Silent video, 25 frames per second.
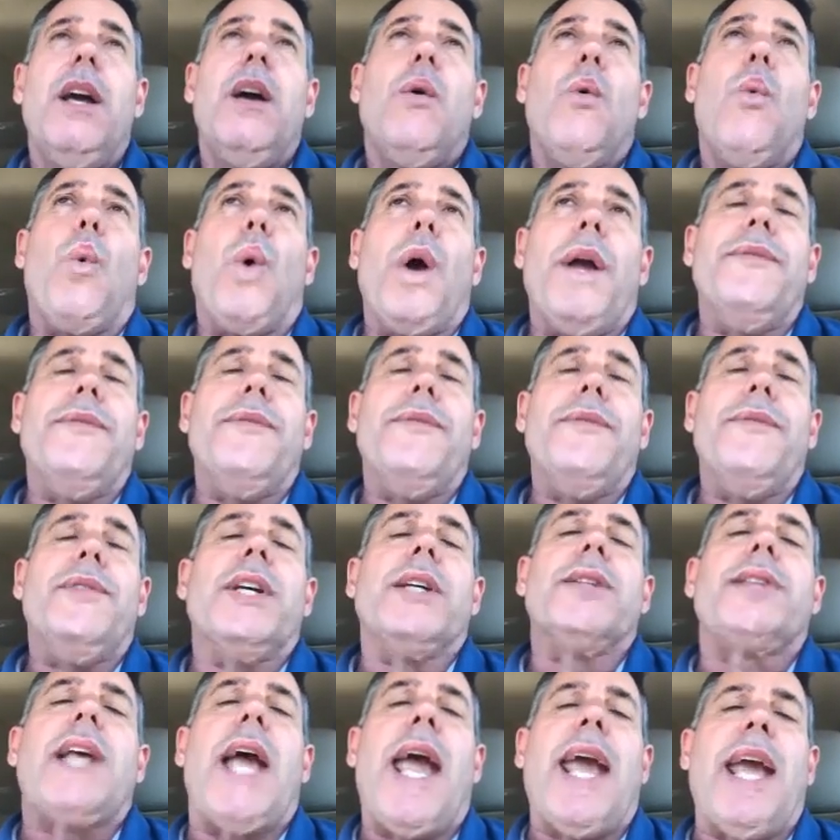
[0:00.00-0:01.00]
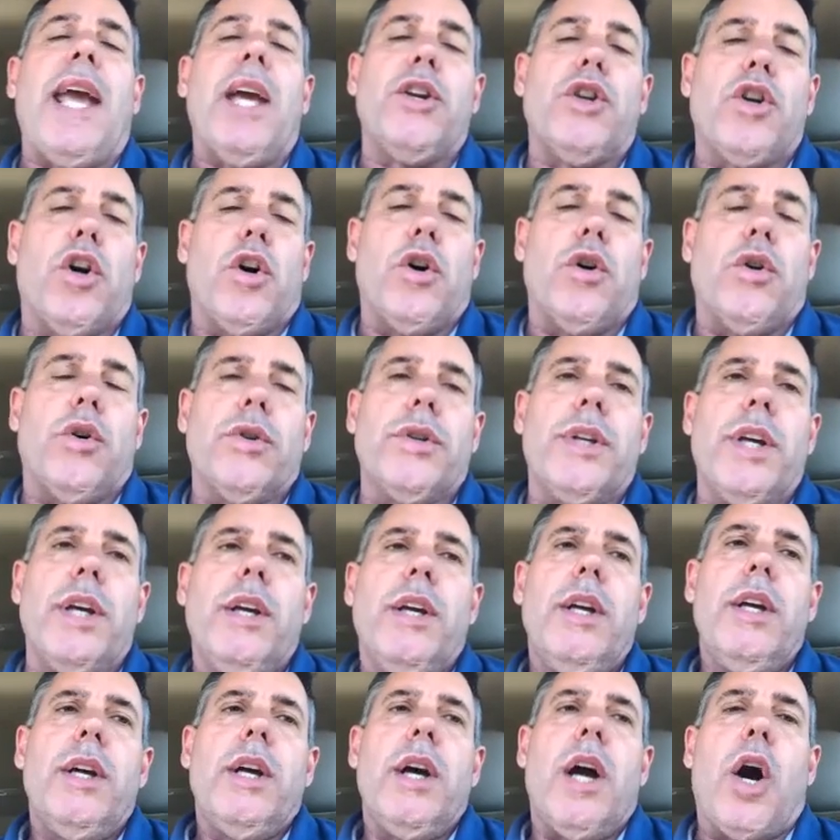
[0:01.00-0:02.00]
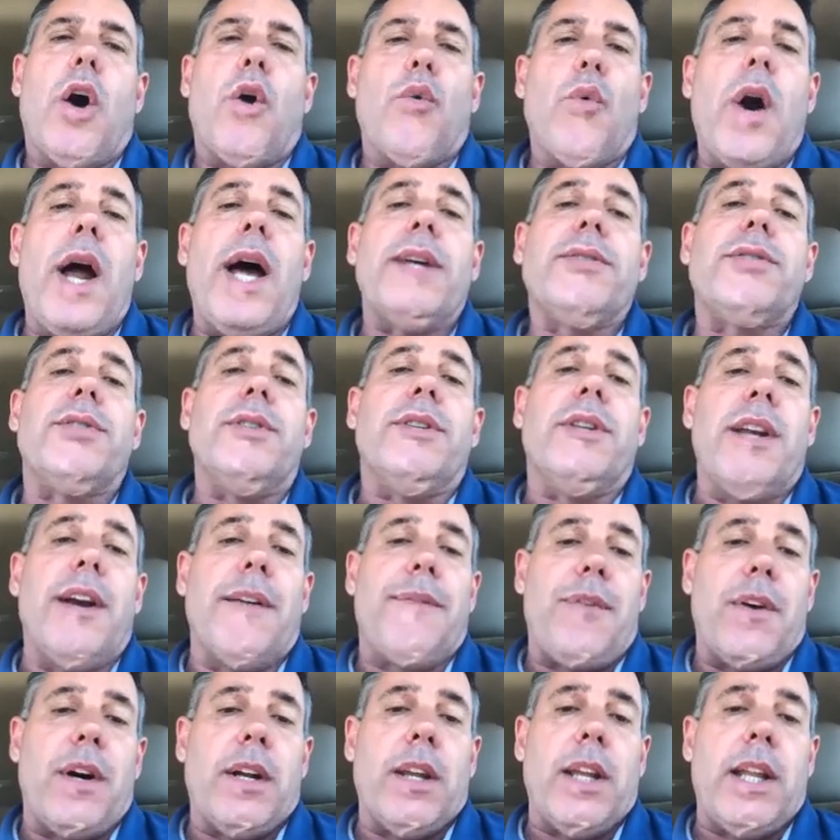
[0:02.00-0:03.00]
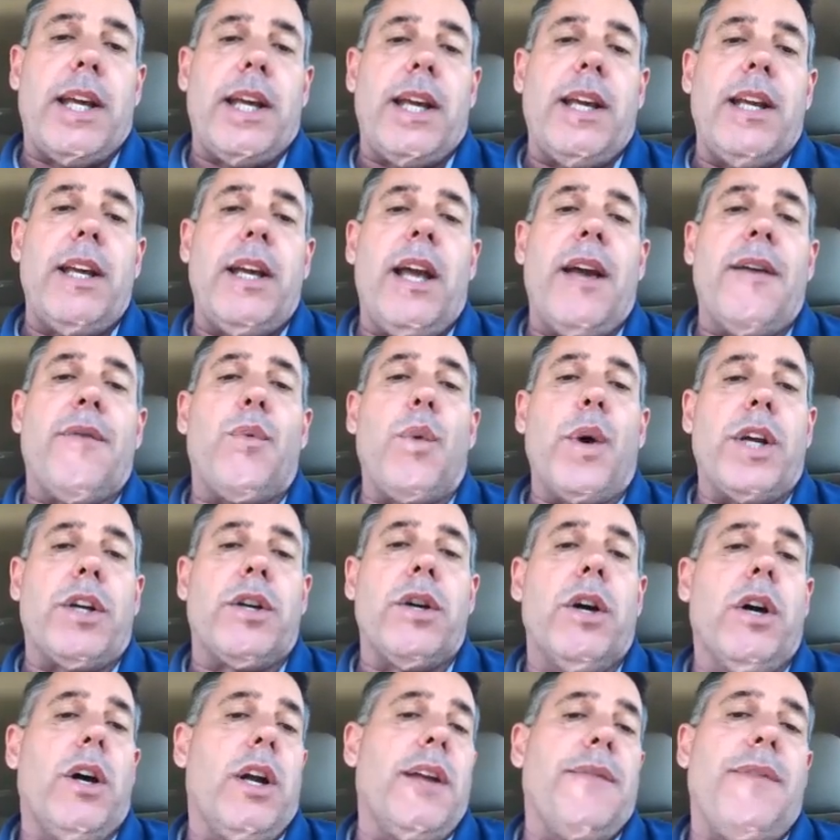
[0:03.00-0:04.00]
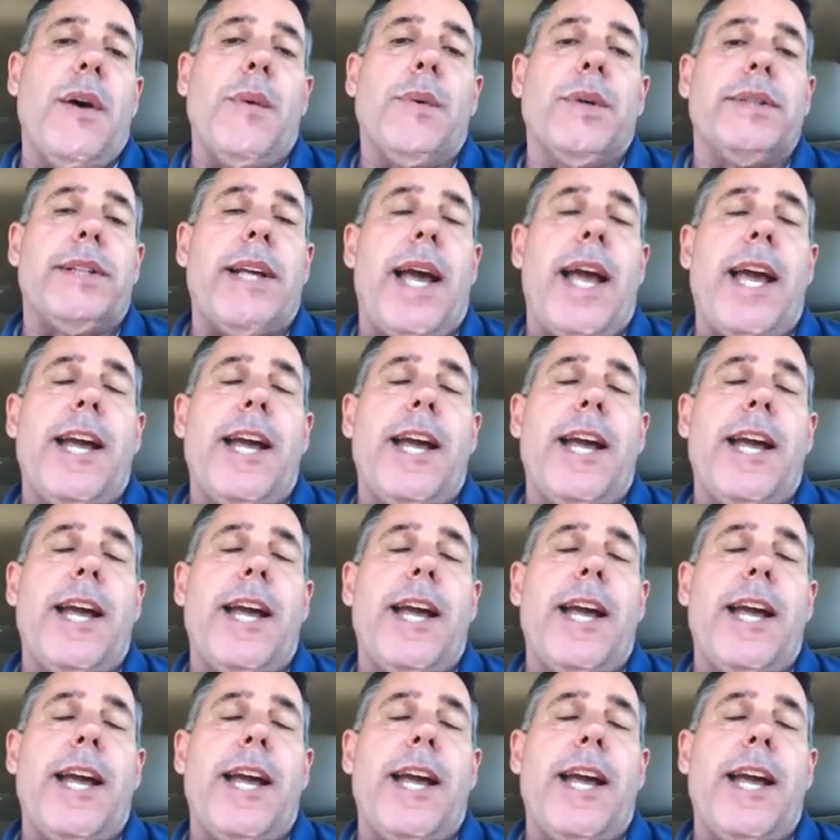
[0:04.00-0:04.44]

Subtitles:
We've just handled arrests differently if we could. If it was